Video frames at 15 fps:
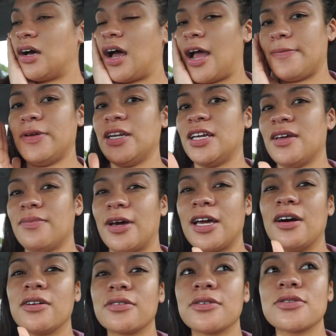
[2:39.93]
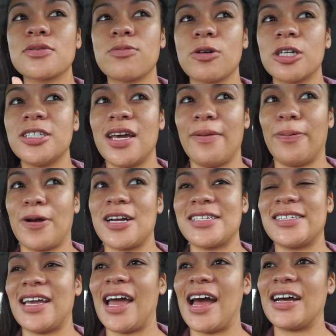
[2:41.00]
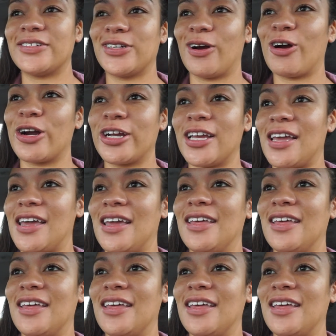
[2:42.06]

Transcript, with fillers: I'm gonna get my uncle's birthday present at Target